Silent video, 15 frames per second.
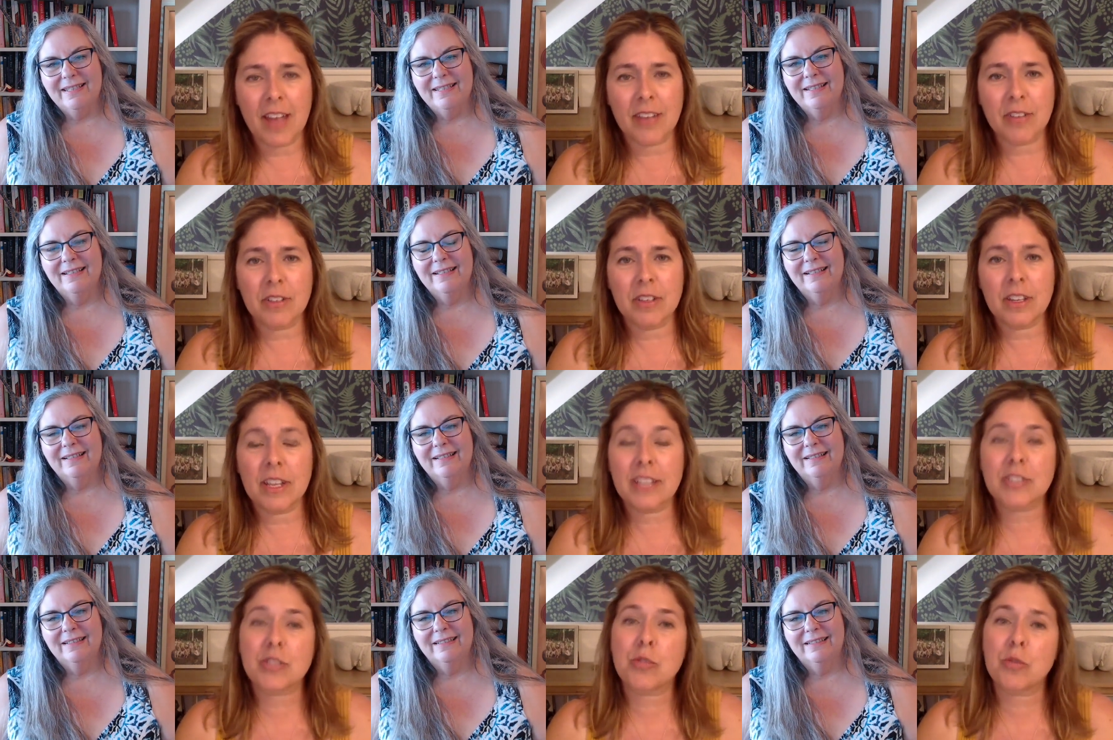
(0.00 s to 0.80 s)
Speaker 1: And
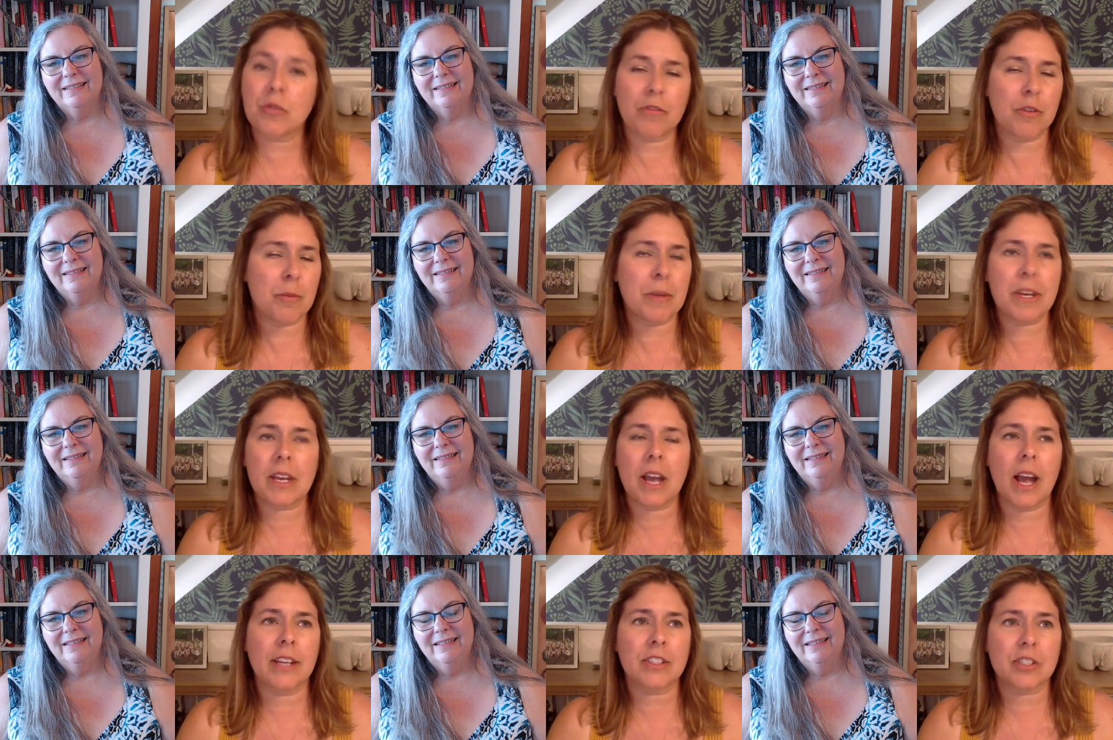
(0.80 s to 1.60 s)
it's for
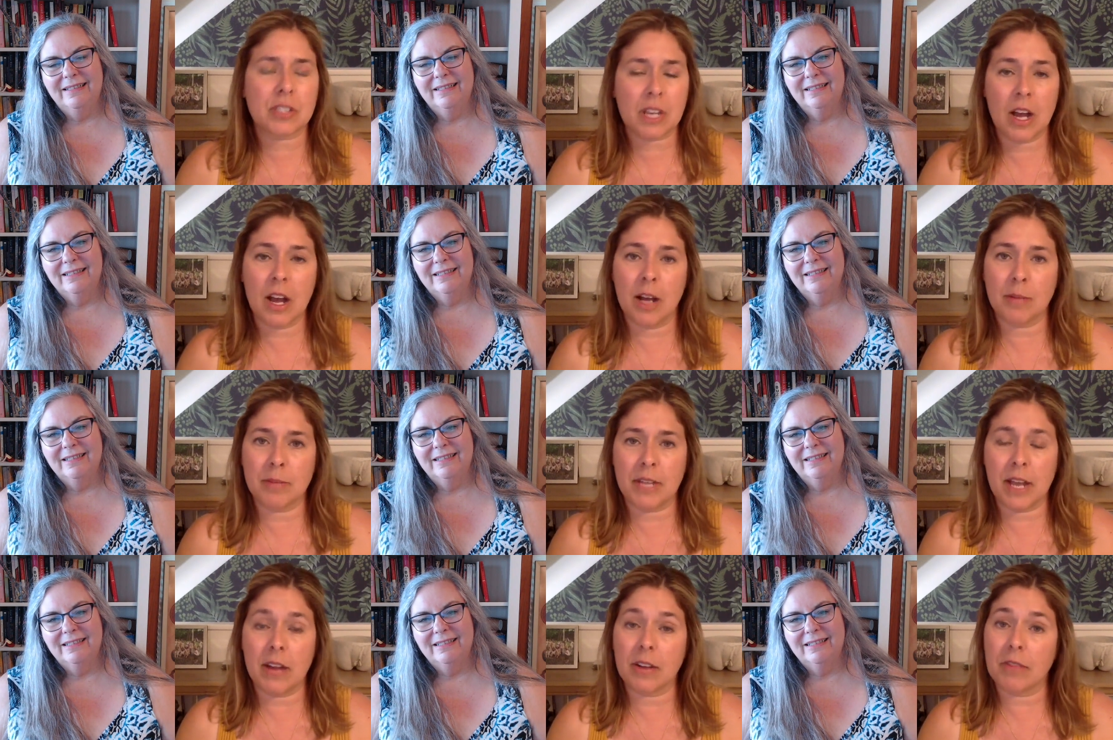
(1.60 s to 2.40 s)
me, I just
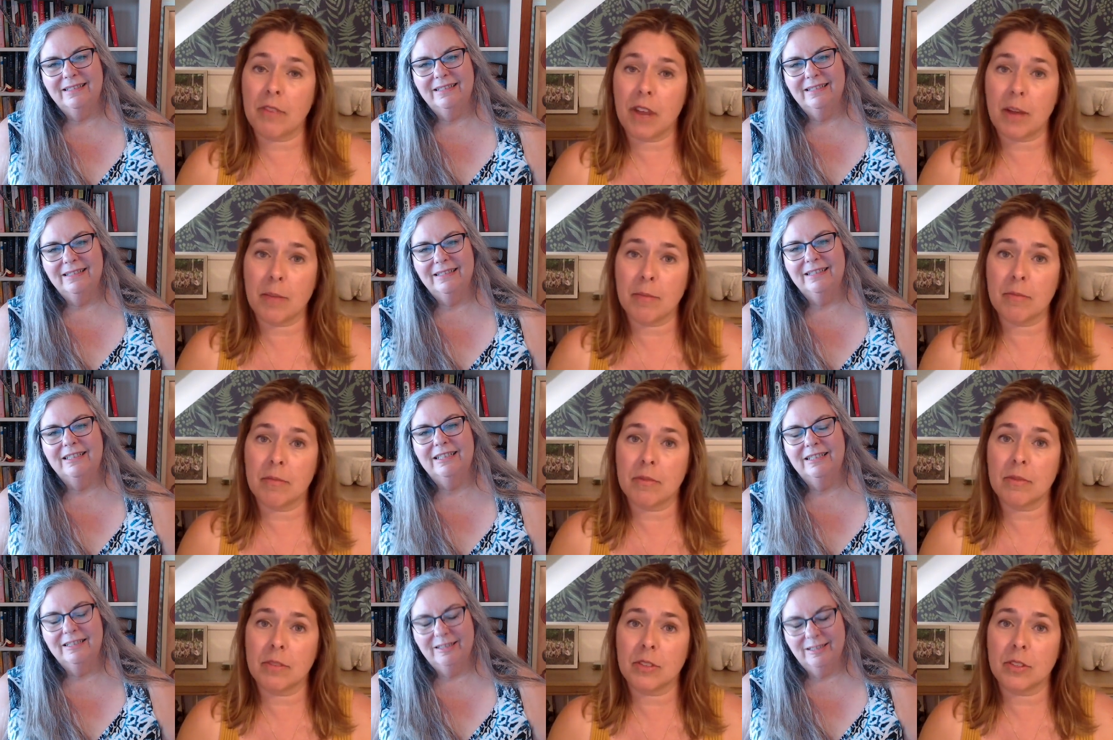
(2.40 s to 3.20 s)
calm down if
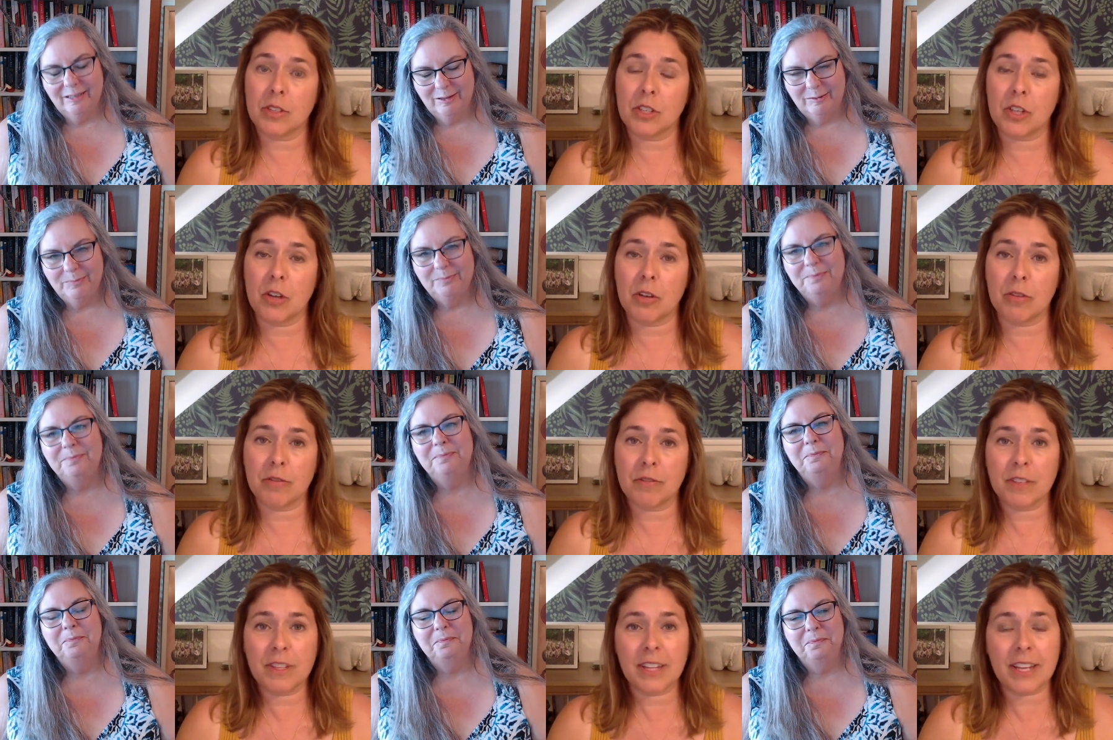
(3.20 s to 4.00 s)
I'm, you
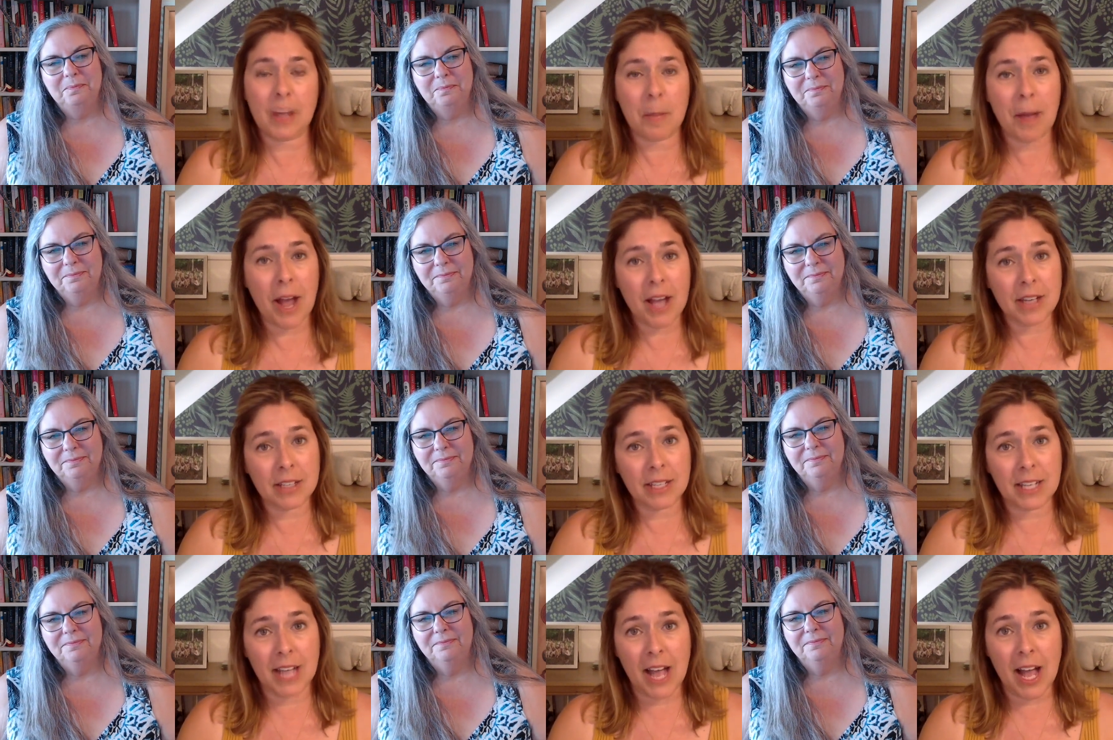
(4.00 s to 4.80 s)
know, feel like I'm
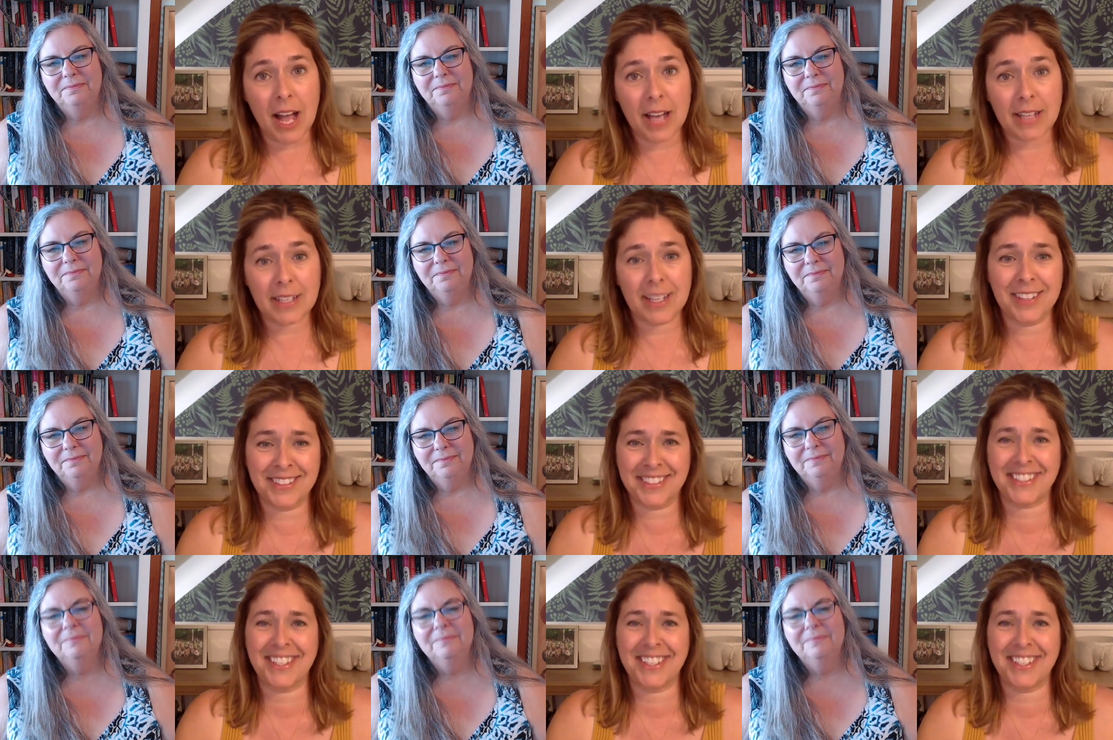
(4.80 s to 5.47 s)
idling high.